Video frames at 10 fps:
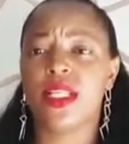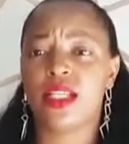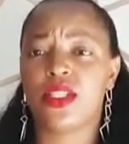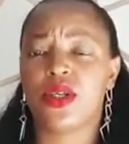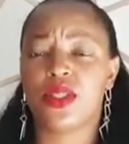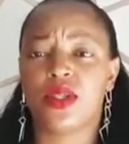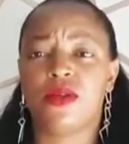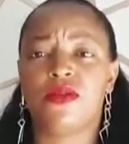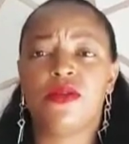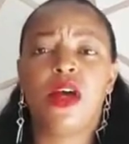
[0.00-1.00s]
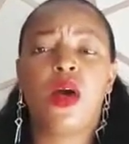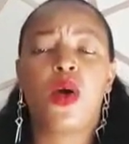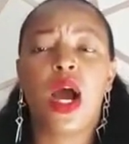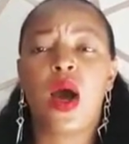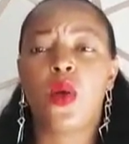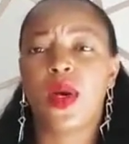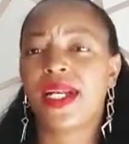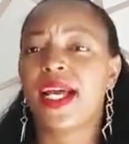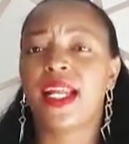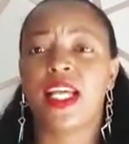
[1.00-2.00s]
ask yourself,
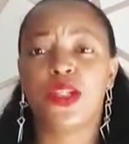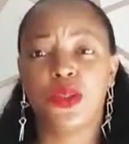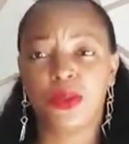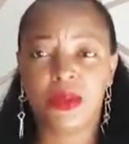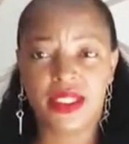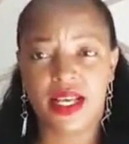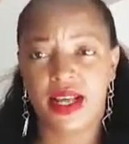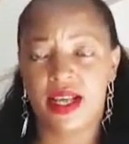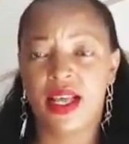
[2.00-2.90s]
what can I do better?